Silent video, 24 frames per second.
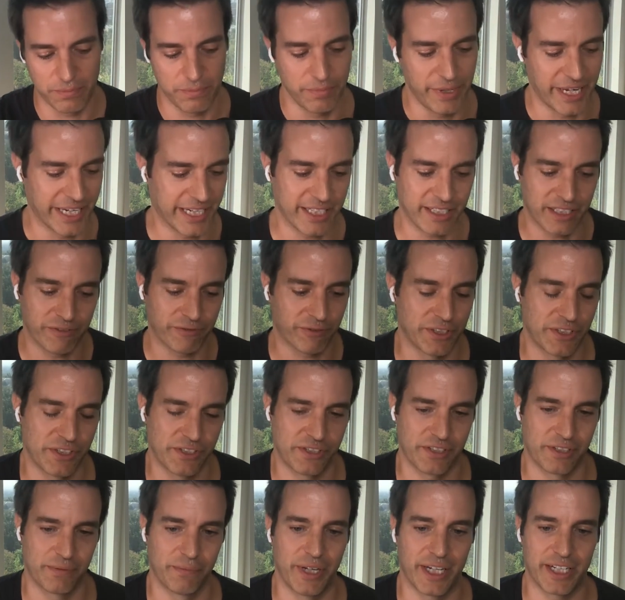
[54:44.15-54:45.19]
make a
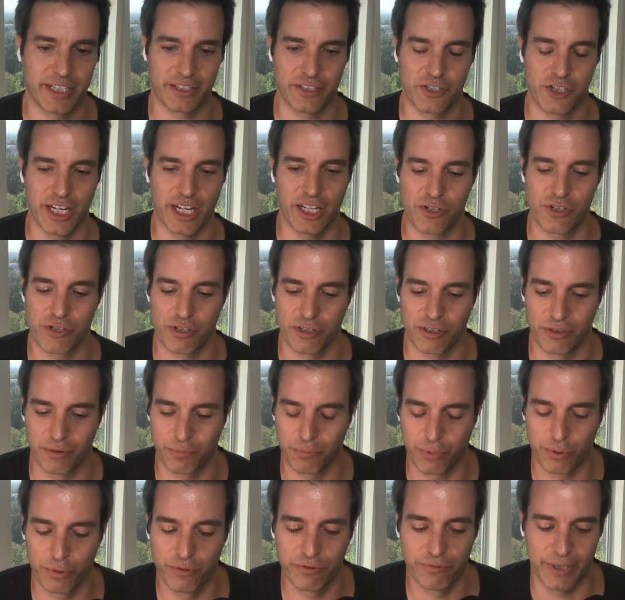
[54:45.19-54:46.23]
difference, to make a change or an
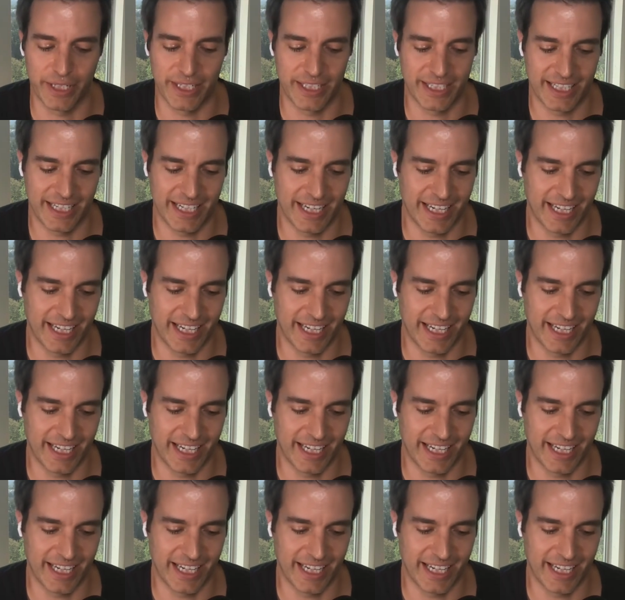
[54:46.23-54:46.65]
improvement.